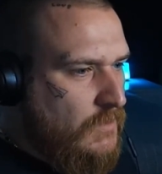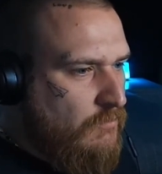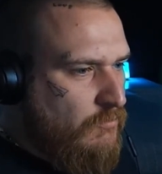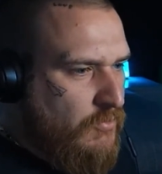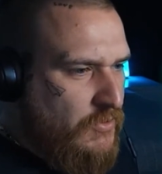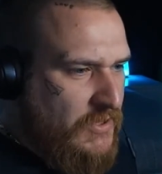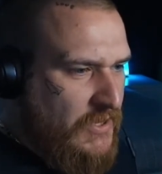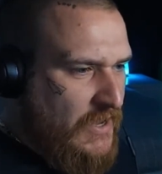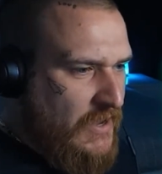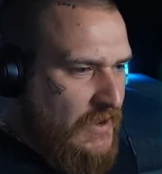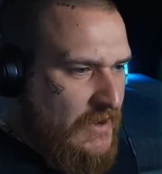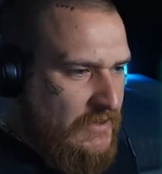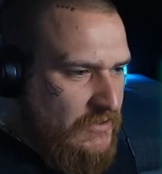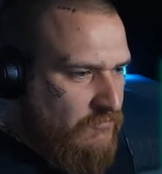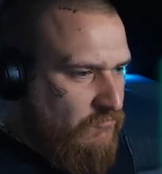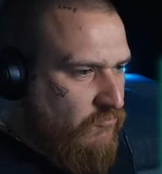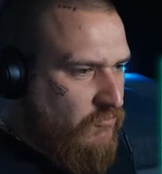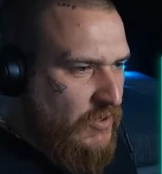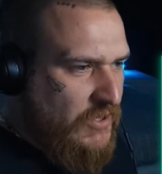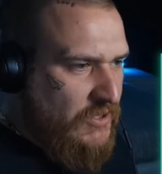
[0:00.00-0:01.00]
But yeah, I
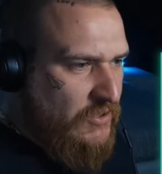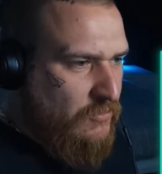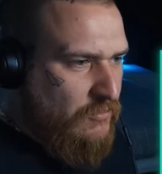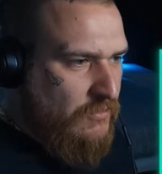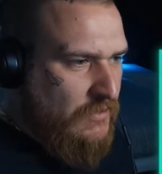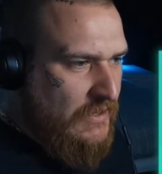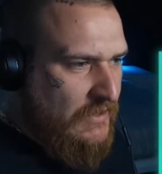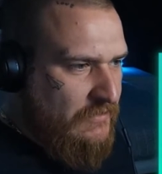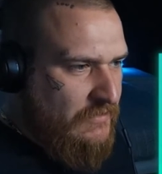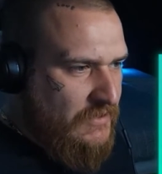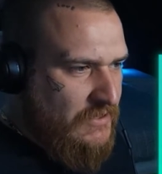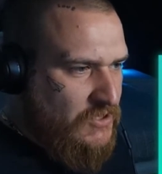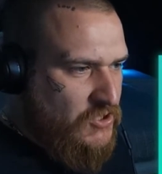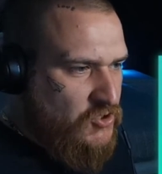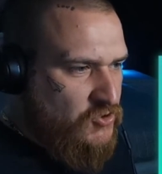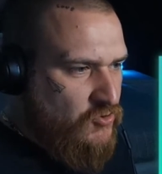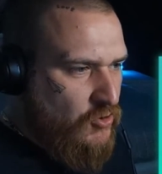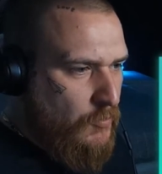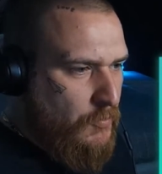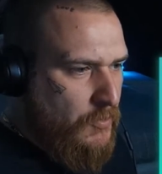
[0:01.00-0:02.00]
really don't like these
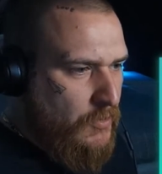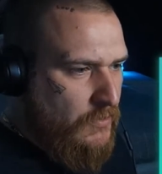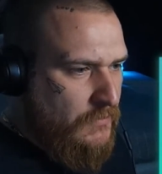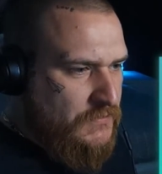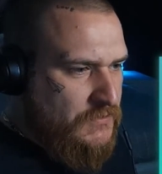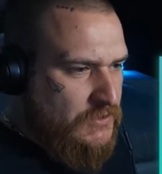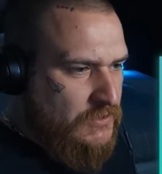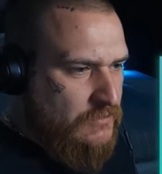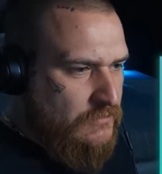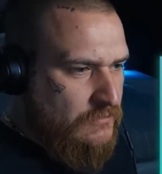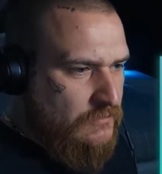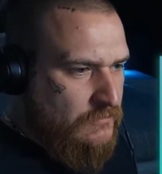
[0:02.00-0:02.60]
drop-offs.